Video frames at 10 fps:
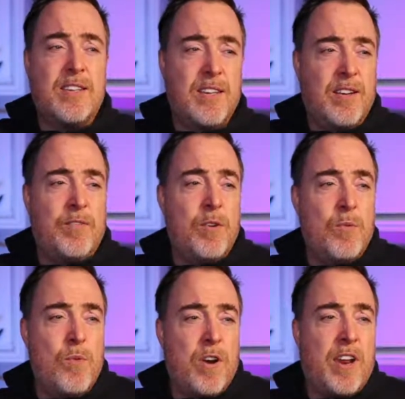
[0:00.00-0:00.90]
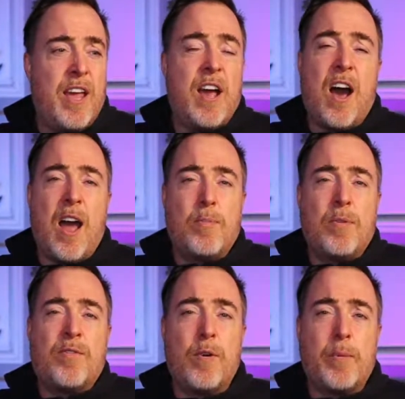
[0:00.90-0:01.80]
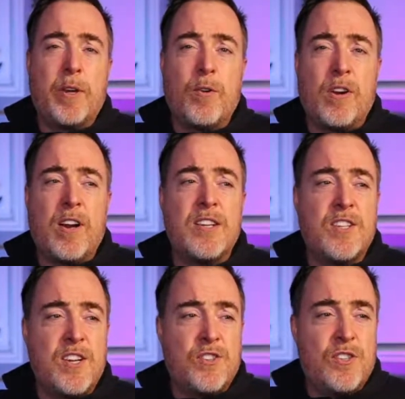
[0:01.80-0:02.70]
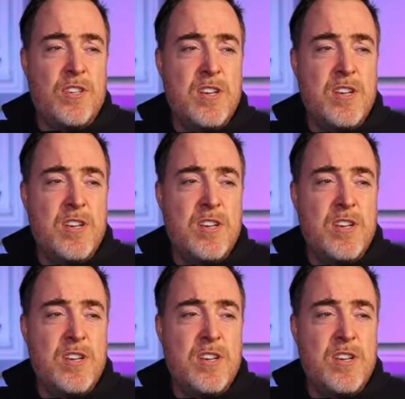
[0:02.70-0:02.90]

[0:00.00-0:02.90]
if you want a high performing organization,